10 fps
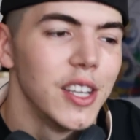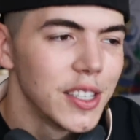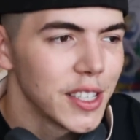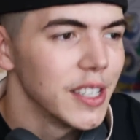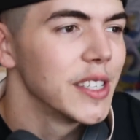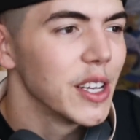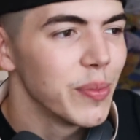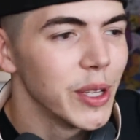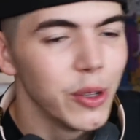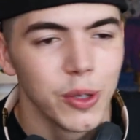it's gonna take
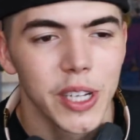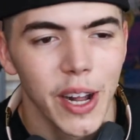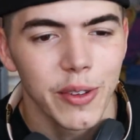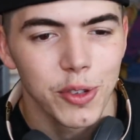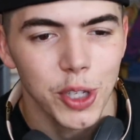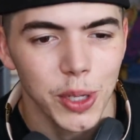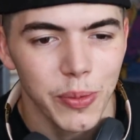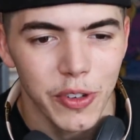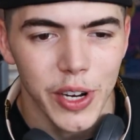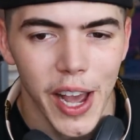me losing out on
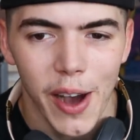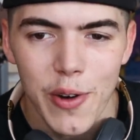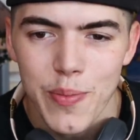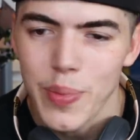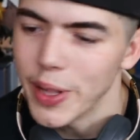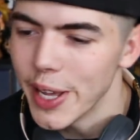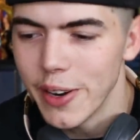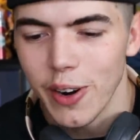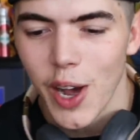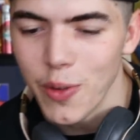sleep for now, but
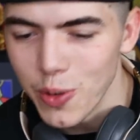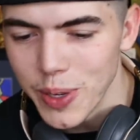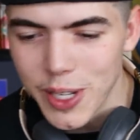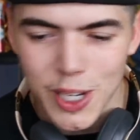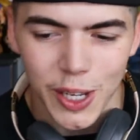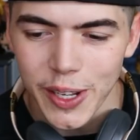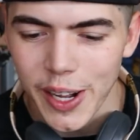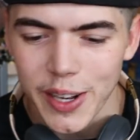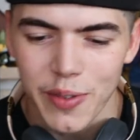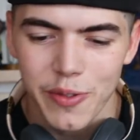later on we'll be chilling
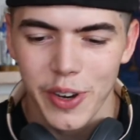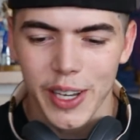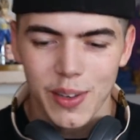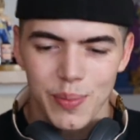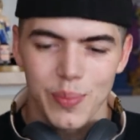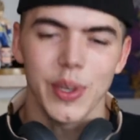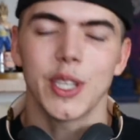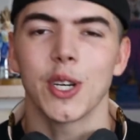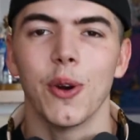on the beach of